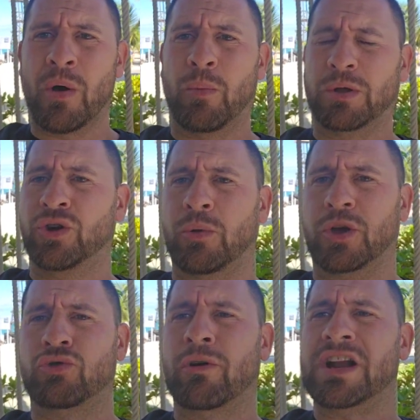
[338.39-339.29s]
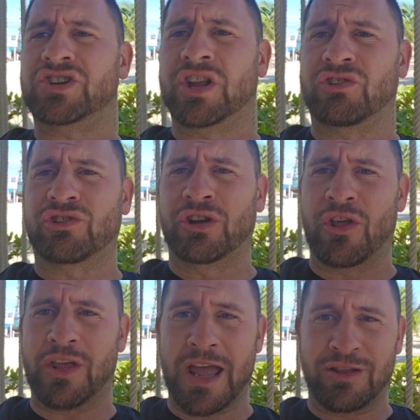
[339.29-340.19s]
But, you know, the Grealish incident
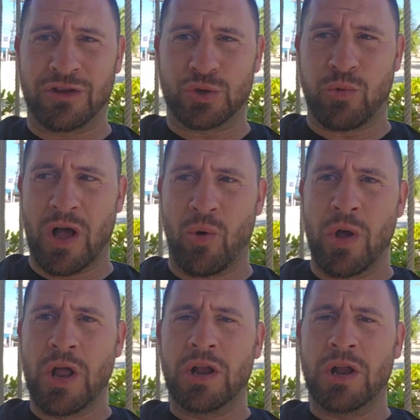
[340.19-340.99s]
at the end as well.